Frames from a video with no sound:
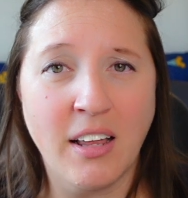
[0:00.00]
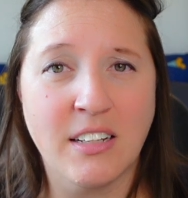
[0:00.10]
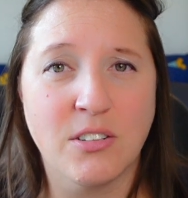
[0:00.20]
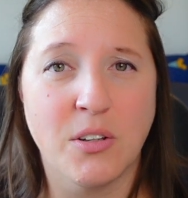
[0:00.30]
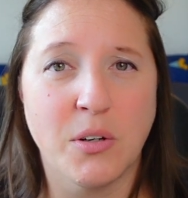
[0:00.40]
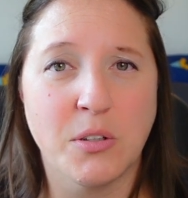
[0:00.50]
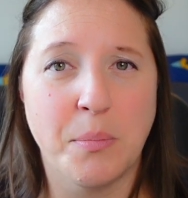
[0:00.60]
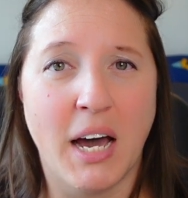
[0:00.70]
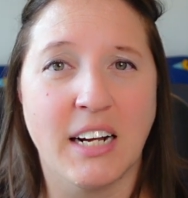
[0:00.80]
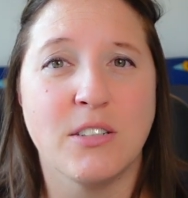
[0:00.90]
answer those
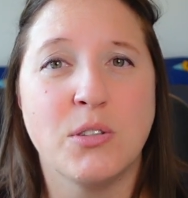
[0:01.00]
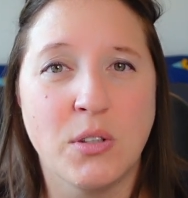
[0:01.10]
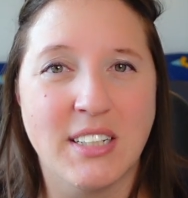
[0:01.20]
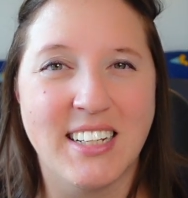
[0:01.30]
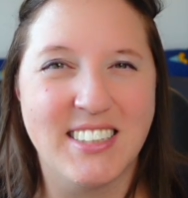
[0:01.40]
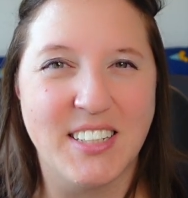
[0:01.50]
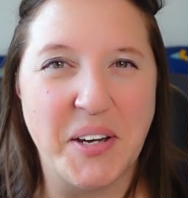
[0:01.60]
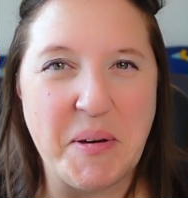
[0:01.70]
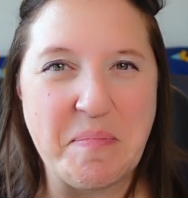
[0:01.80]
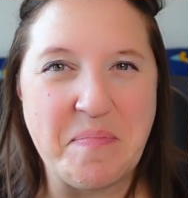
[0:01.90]
back as soon as I see
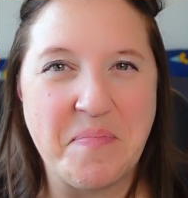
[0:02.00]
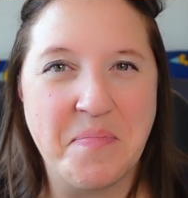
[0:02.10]
them.